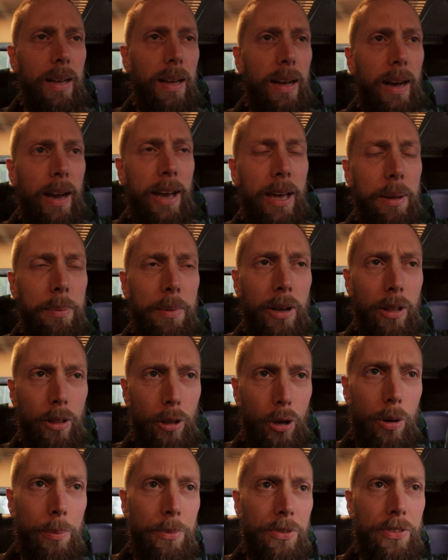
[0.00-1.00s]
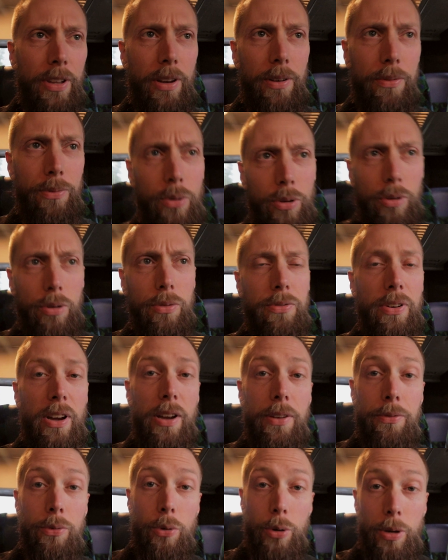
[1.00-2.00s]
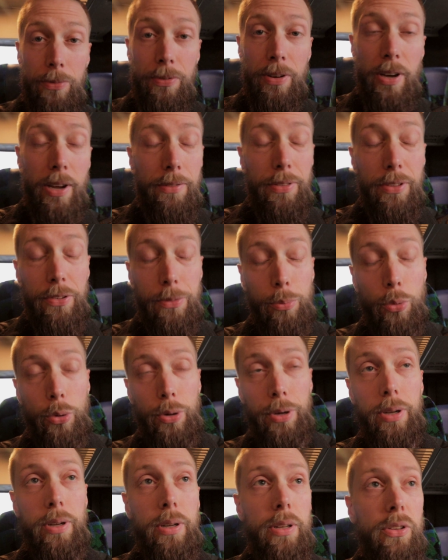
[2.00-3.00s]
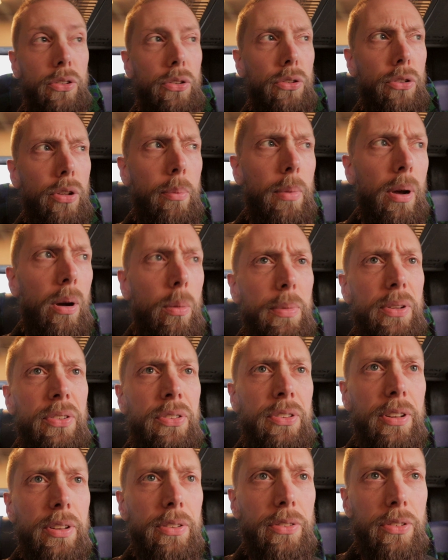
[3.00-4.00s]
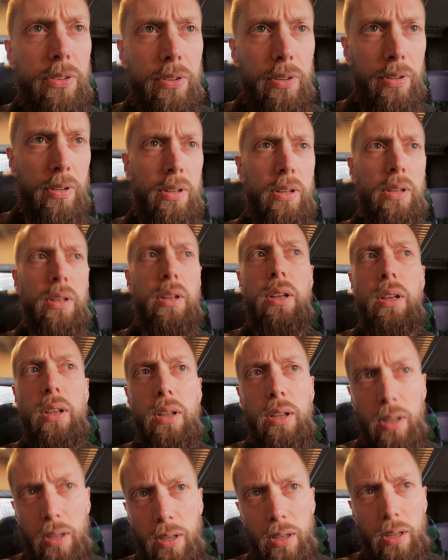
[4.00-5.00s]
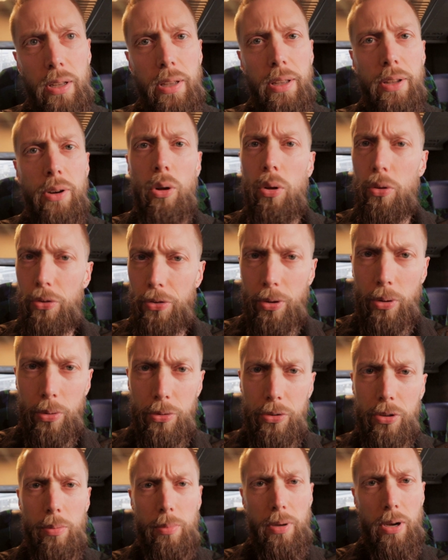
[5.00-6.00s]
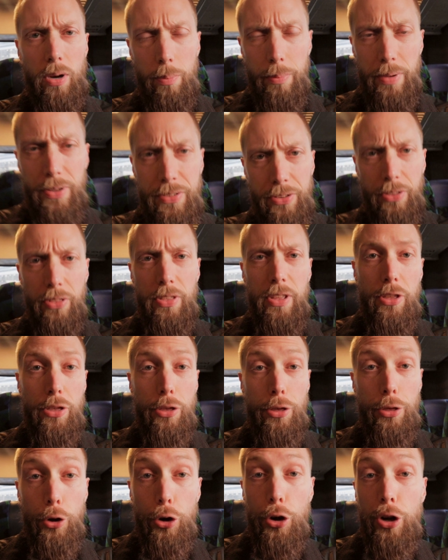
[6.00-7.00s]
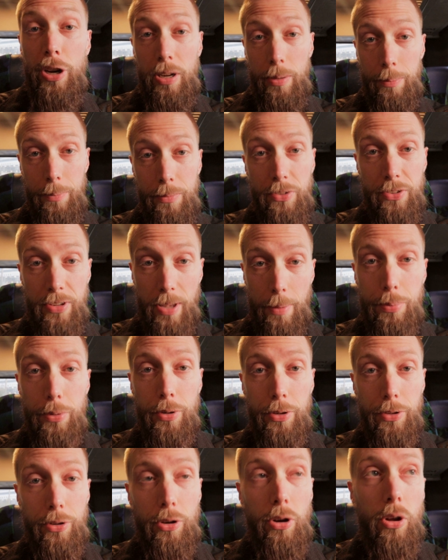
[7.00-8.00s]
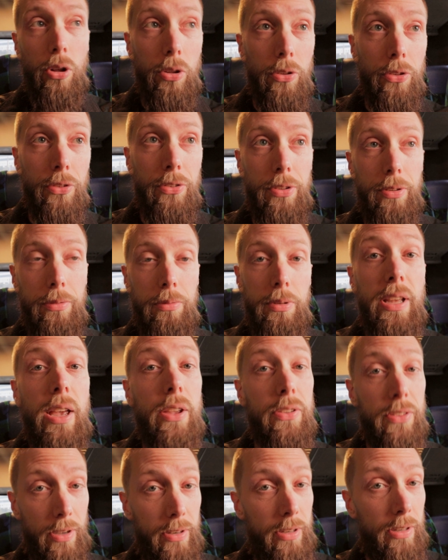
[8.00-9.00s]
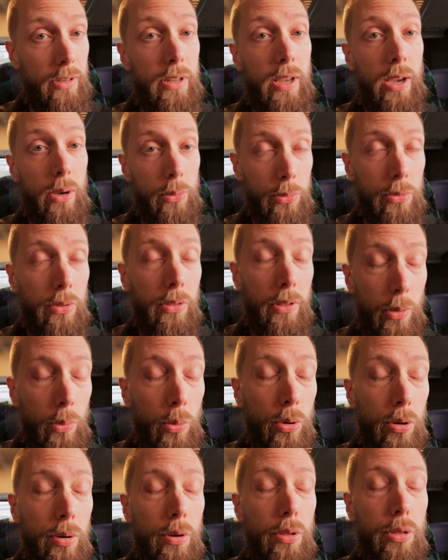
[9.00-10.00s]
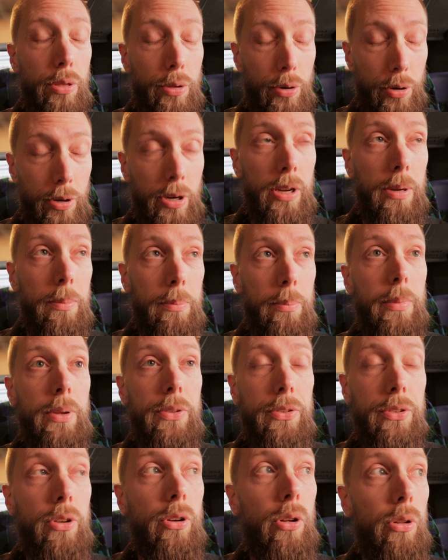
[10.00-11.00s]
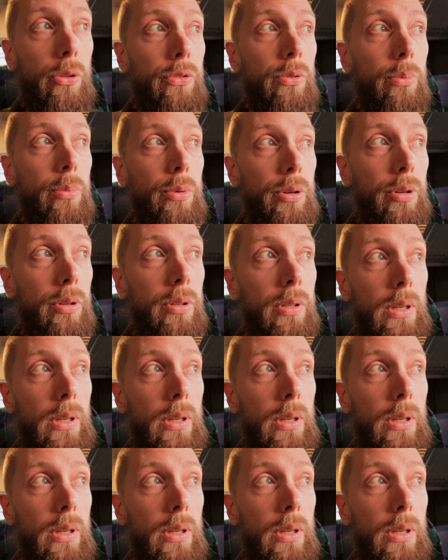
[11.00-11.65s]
I had my alarm set for 5:45 this morning, and somehow missed it. And also somehow missed the 30 separate calls. And yes, I did count. There were 30 missed calls from her.